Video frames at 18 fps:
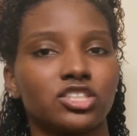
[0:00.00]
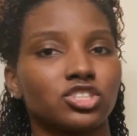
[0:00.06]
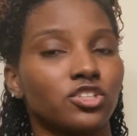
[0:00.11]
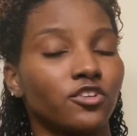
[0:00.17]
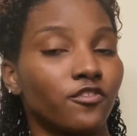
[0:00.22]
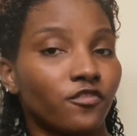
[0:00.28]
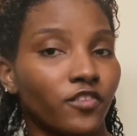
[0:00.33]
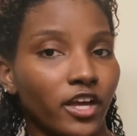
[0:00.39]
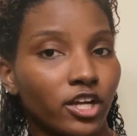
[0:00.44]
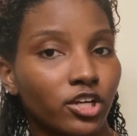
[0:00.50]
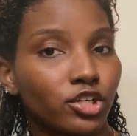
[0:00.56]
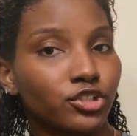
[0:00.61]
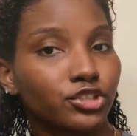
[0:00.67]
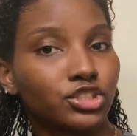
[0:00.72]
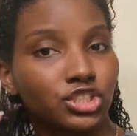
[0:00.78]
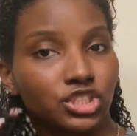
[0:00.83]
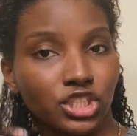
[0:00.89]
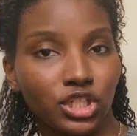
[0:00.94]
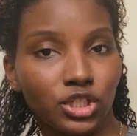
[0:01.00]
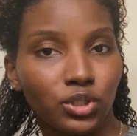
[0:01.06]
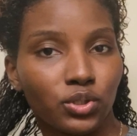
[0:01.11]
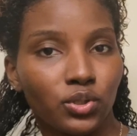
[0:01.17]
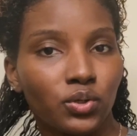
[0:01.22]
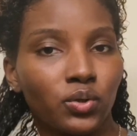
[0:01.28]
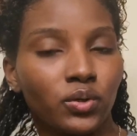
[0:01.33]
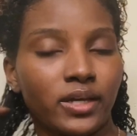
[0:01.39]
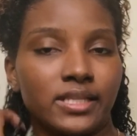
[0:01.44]
to finger
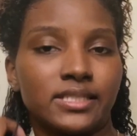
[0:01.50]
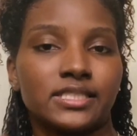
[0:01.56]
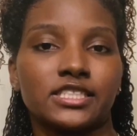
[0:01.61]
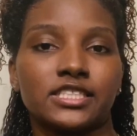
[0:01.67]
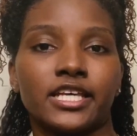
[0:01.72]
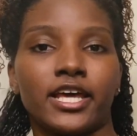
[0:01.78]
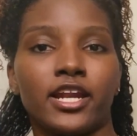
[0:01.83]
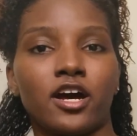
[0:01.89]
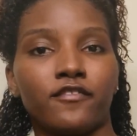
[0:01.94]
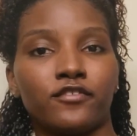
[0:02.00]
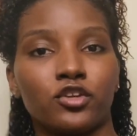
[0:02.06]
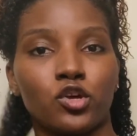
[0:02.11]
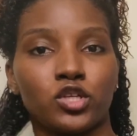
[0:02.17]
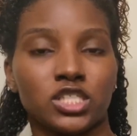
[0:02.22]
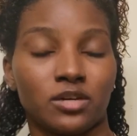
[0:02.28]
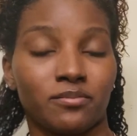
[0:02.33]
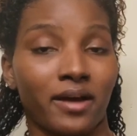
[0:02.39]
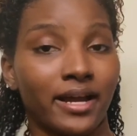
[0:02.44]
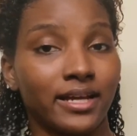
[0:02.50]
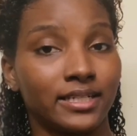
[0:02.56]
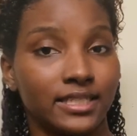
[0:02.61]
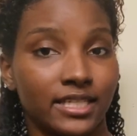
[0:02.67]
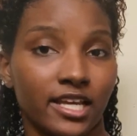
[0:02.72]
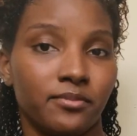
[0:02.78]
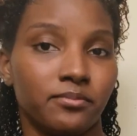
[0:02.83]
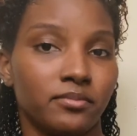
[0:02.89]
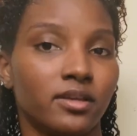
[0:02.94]
shingle instead of using my
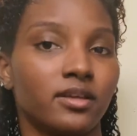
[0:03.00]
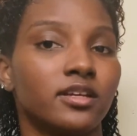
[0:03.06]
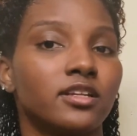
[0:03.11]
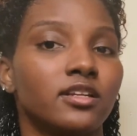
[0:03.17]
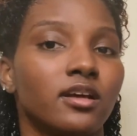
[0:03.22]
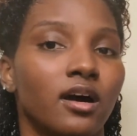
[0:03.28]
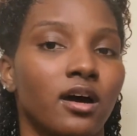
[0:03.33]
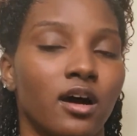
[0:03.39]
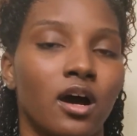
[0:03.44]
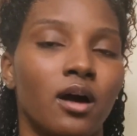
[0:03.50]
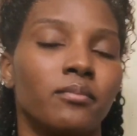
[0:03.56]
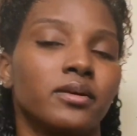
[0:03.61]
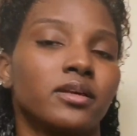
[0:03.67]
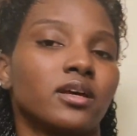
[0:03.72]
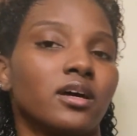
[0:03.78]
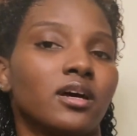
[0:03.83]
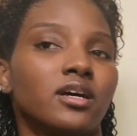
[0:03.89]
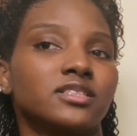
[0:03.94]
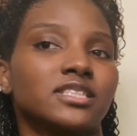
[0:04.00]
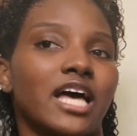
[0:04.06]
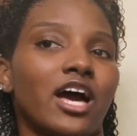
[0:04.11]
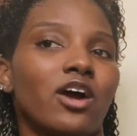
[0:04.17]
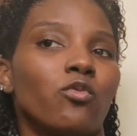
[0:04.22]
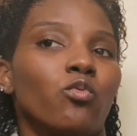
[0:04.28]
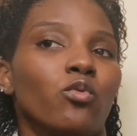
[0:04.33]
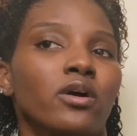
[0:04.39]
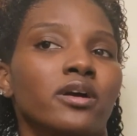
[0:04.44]
Denman because
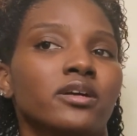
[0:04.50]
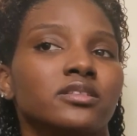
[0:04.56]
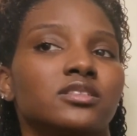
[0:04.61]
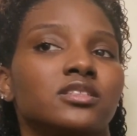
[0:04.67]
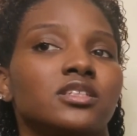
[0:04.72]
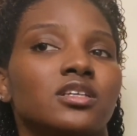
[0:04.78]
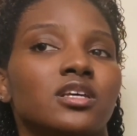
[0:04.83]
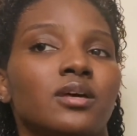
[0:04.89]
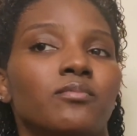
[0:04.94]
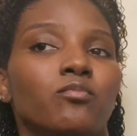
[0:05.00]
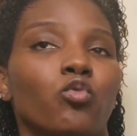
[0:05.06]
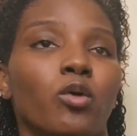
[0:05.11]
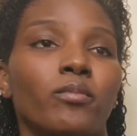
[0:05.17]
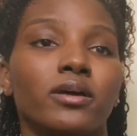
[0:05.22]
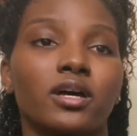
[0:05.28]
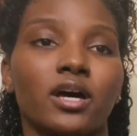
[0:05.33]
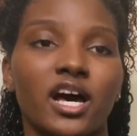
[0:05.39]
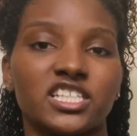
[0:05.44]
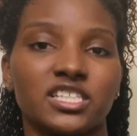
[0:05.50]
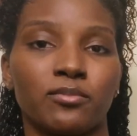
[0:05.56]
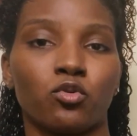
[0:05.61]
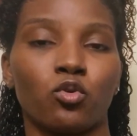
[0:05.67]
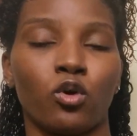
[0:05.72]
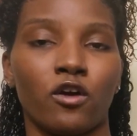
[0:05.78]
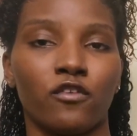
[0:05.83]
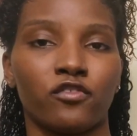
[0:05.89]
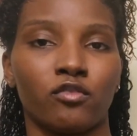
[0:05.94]
I'm
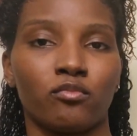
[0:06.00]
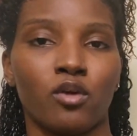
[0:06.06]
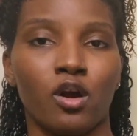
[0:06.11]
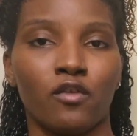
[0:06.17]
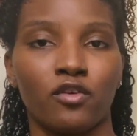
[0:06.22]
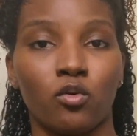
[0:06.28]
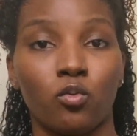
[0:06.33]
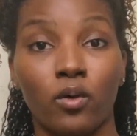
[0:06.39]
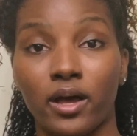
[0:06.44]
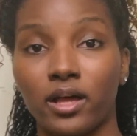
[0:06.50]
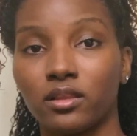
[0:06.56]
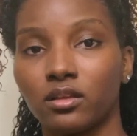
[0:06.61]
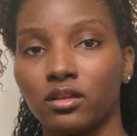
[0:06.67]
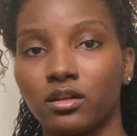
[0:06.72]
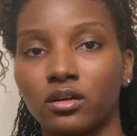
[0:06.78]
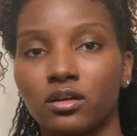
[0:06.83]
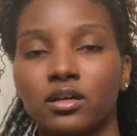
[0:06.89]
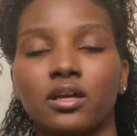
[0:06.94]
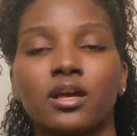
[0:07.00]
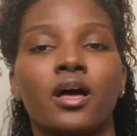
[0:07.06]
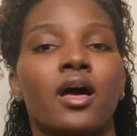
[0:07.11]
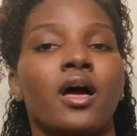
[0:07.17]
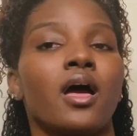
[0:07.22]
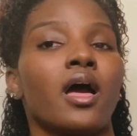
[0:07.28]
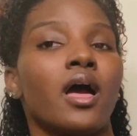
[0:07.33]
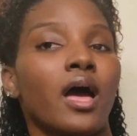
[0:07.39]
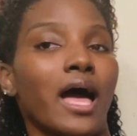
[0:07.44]
going for more of a wet look.
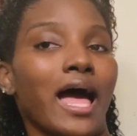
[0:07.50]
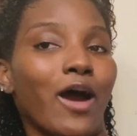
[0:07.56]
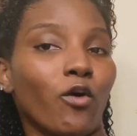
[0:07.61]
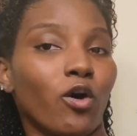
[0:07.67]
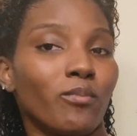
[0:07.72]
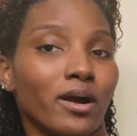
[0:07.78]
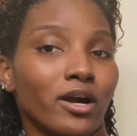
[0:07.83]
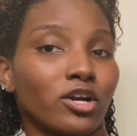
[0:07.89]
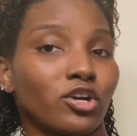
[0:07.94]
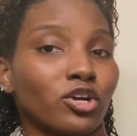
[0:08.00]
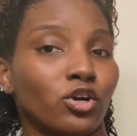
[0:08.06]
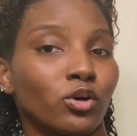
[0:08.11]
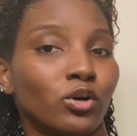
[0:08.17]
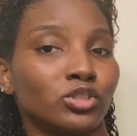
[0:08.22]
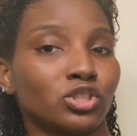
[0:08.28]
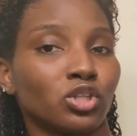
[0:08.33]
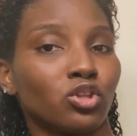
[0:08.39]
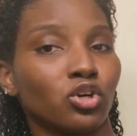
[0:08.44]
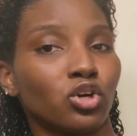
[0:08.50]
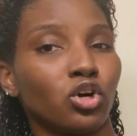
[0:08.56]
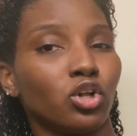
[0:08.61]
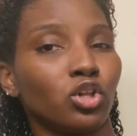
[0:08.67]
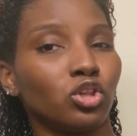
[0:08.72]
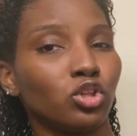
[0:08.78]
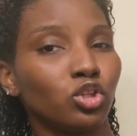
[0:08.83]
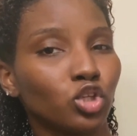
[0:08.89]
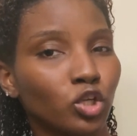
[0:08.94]
I want my curls to look a
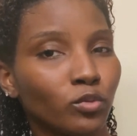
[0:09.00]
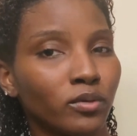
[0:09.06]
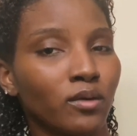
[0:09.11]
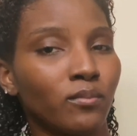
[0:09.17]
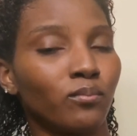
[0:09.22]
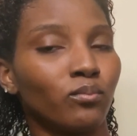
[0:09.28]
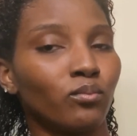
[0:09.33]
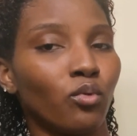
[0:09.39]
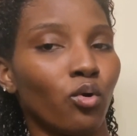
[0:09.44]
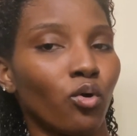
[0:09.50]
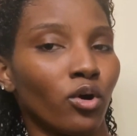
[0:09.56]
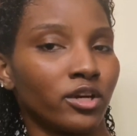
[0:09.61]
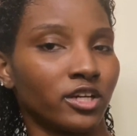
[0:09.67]
little bit more